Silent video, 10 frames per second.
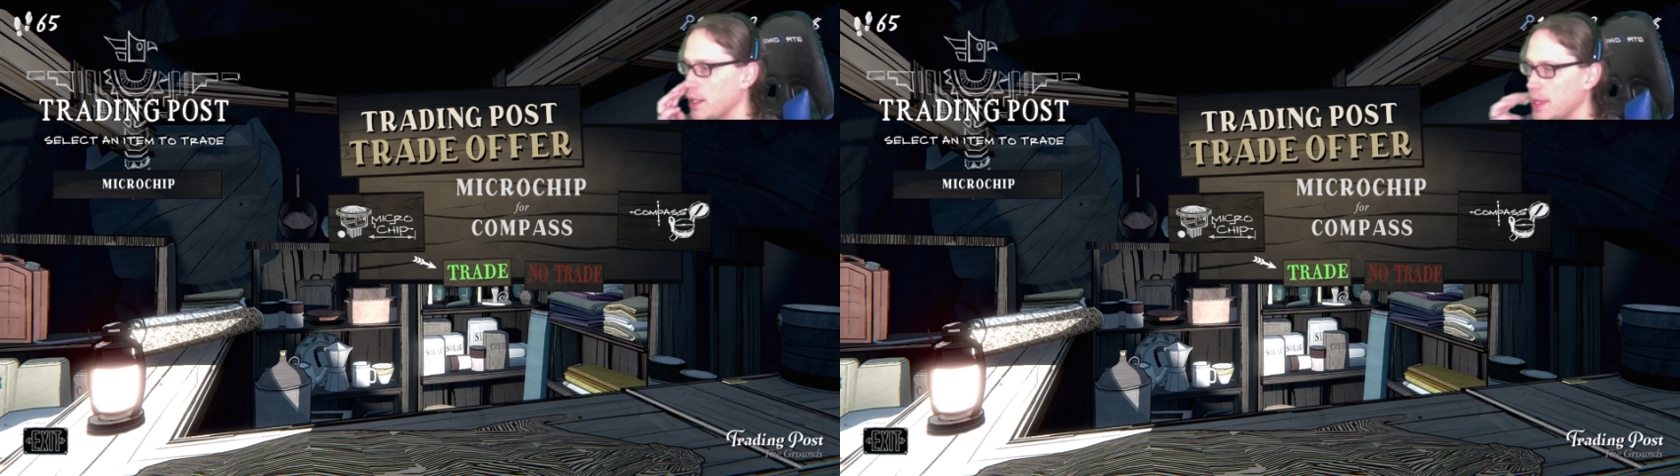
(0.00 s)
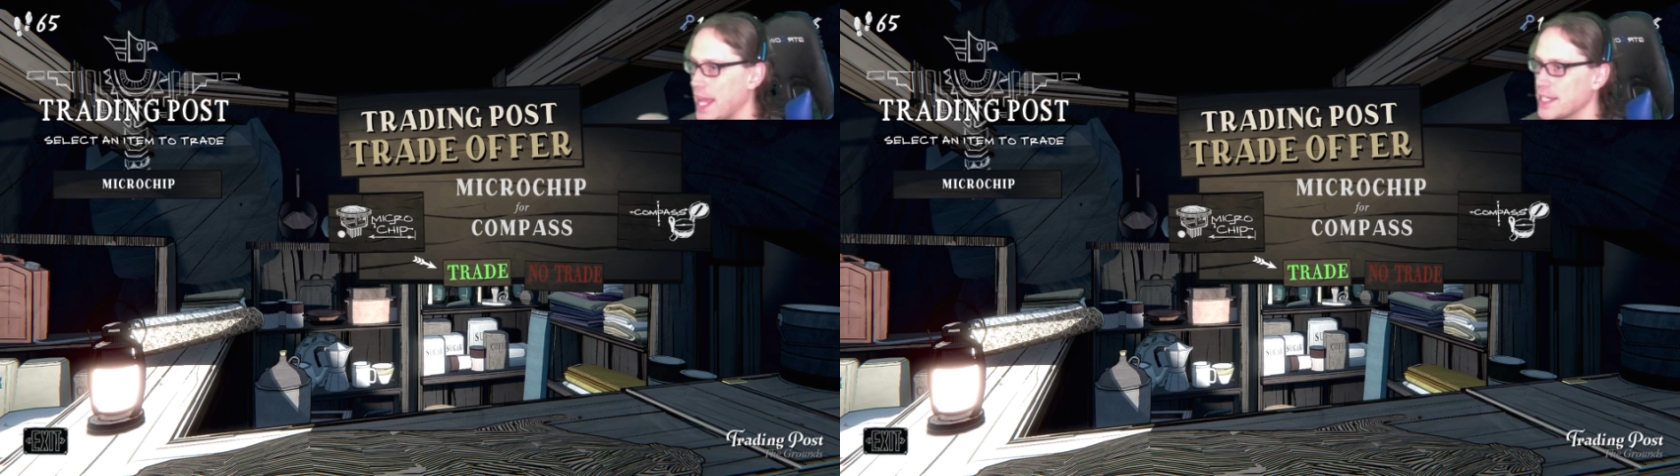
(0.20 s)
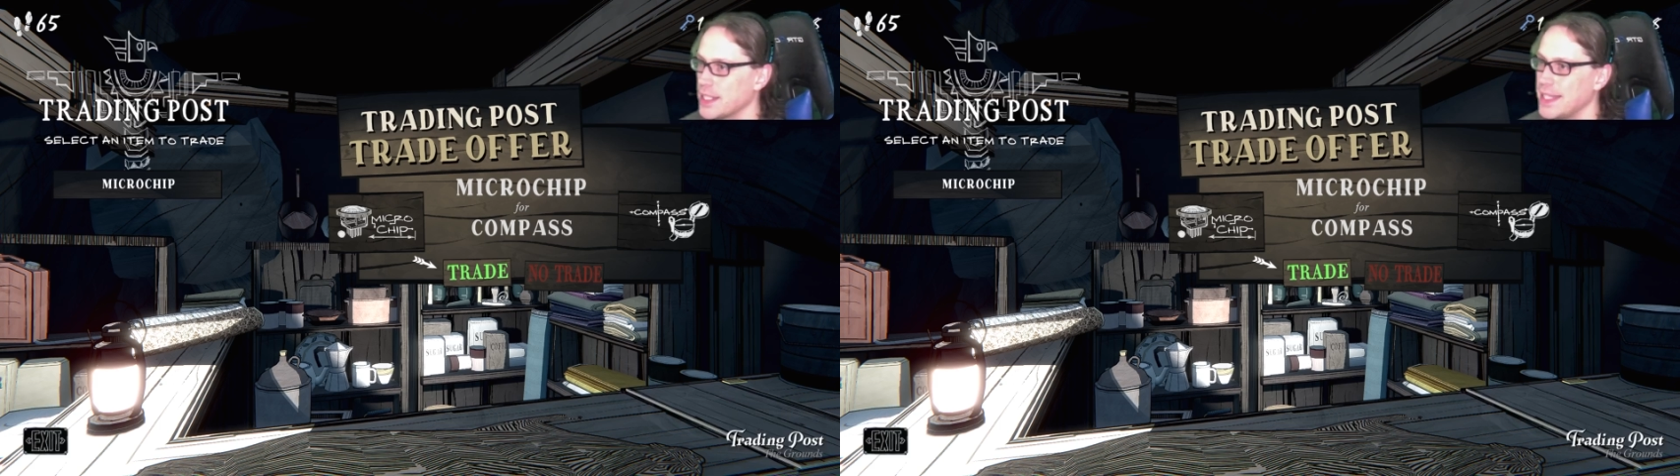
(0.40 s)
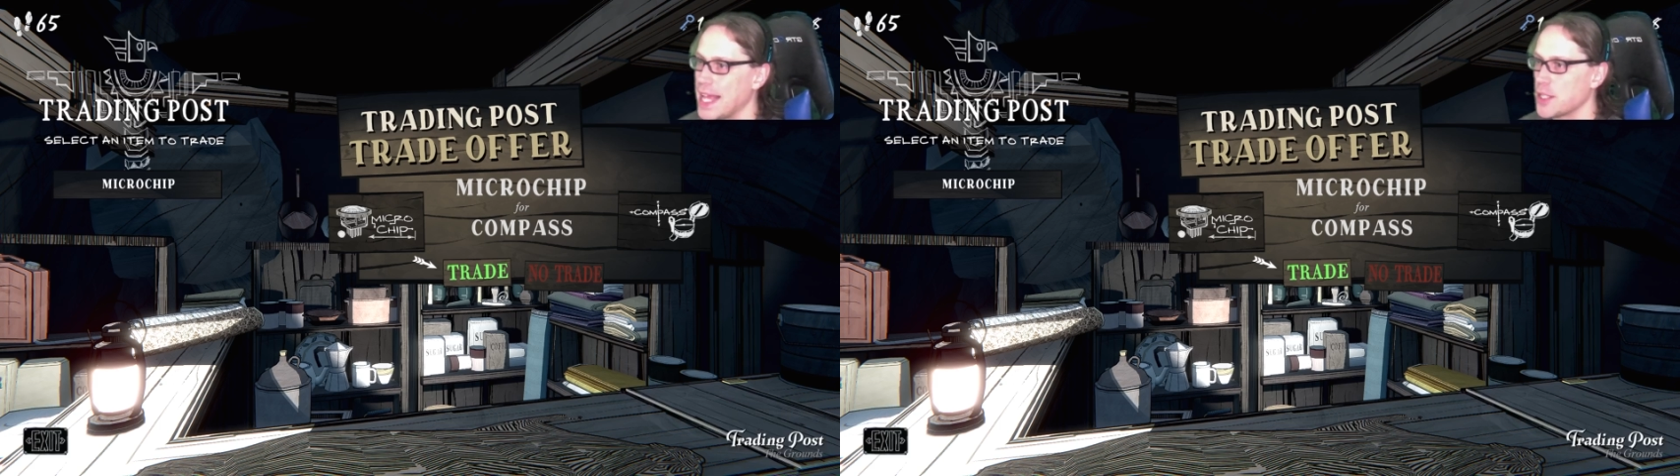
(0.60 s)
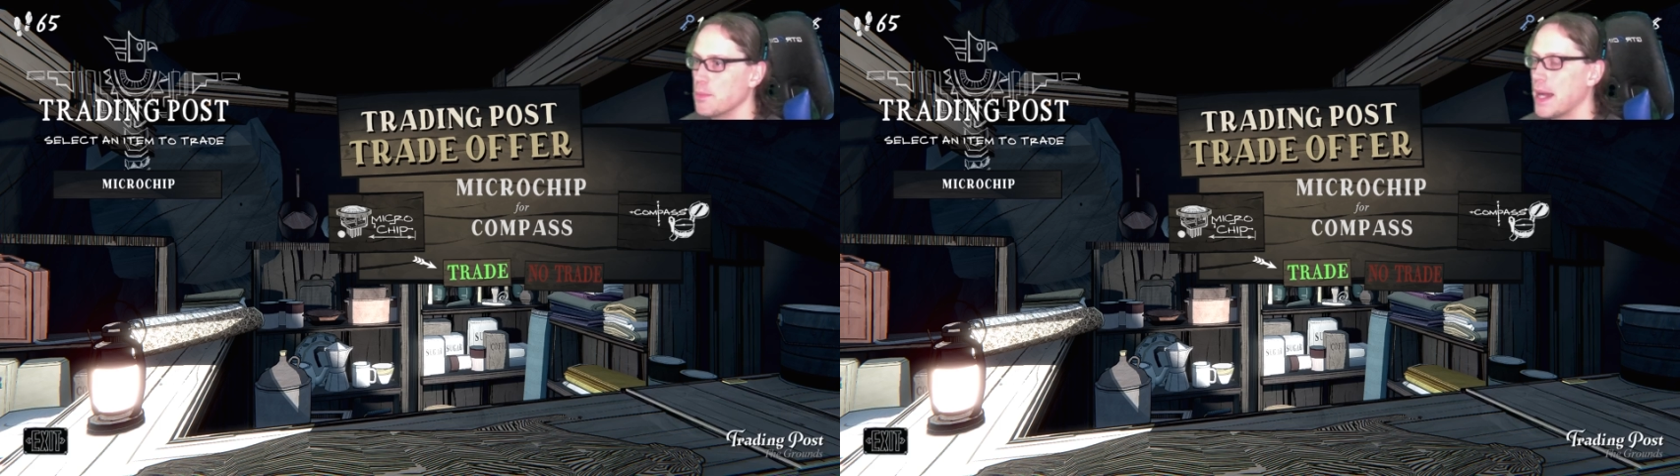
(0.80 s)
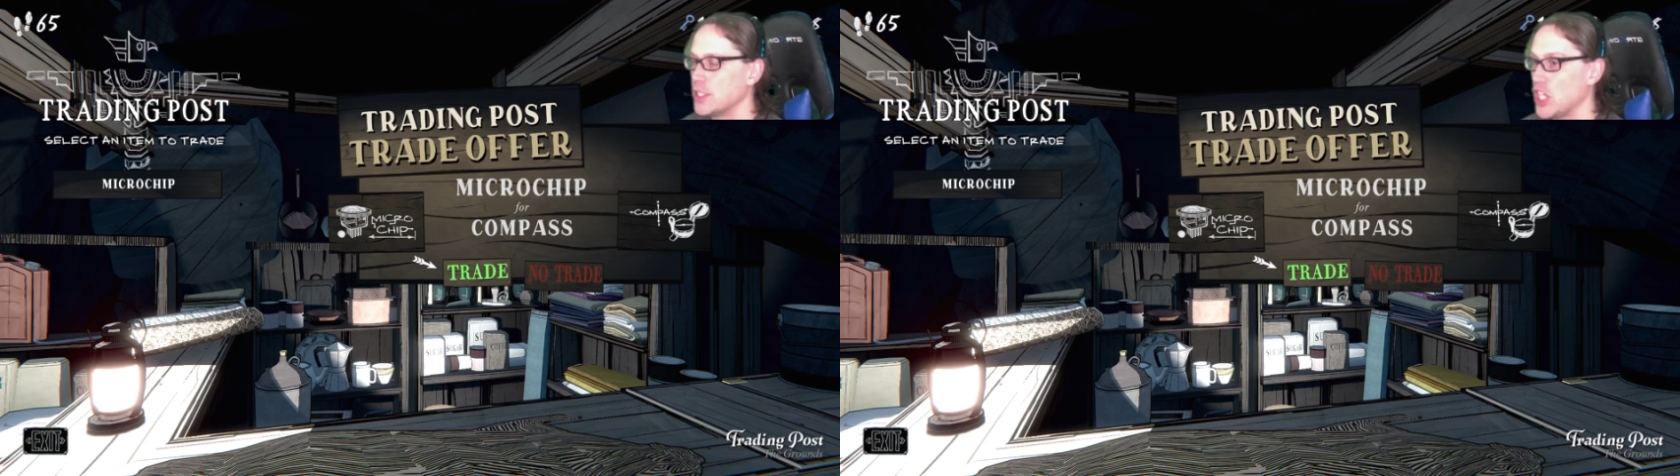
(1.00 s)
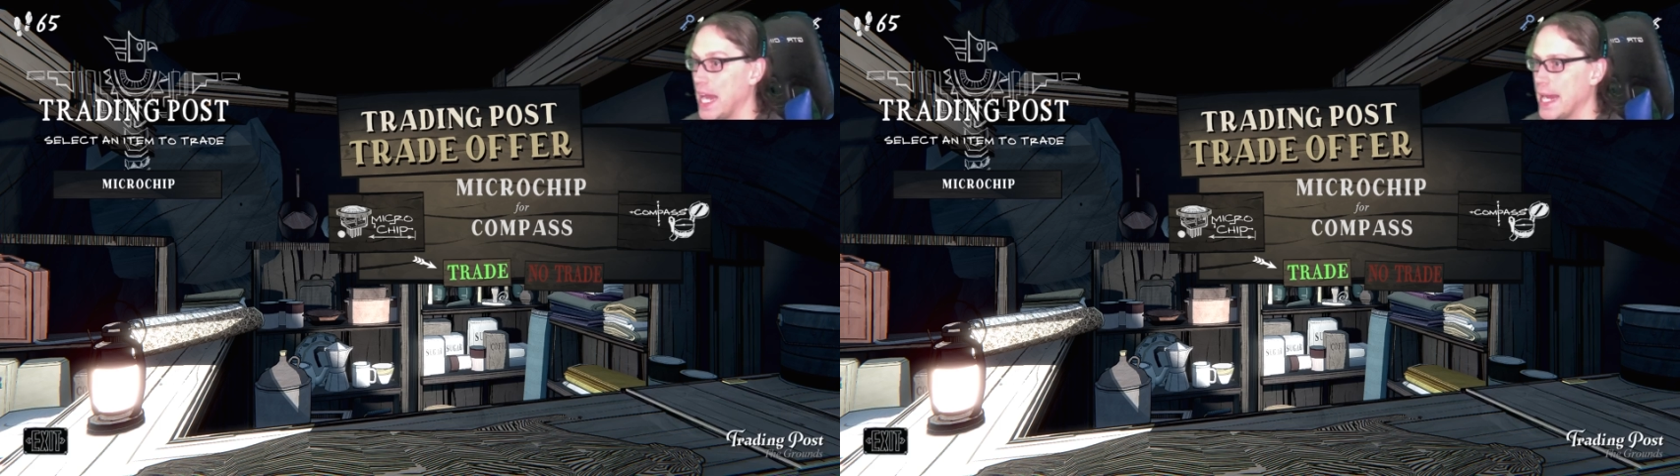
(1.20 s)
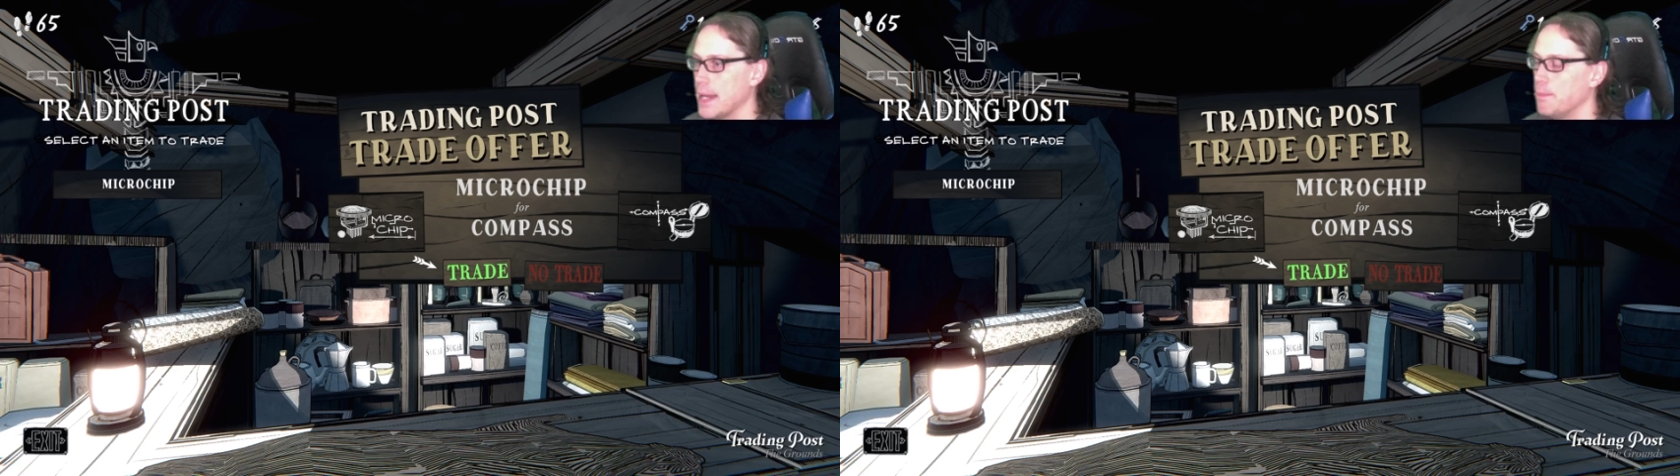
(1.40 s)
That's my
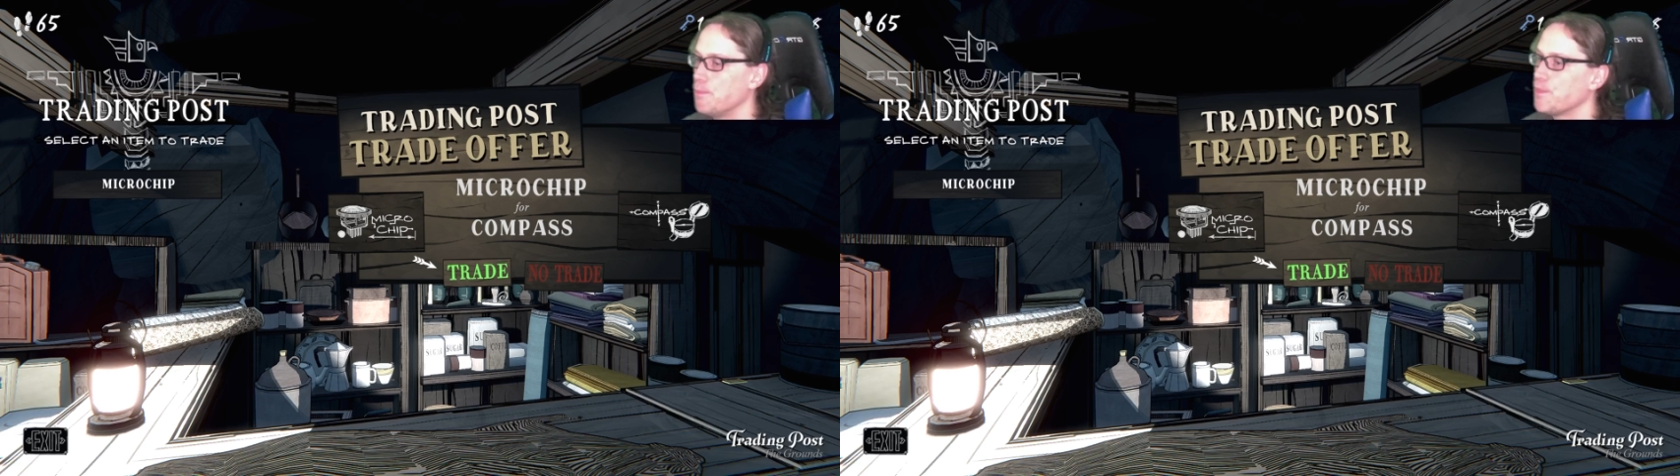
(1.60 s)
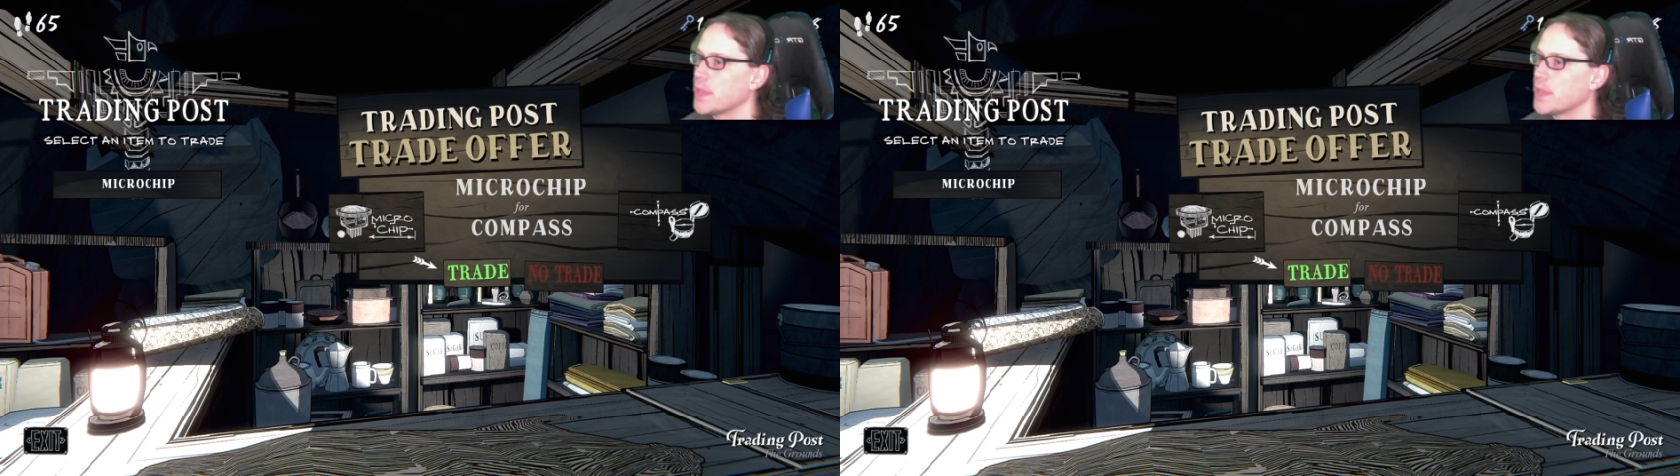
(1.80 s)
jam.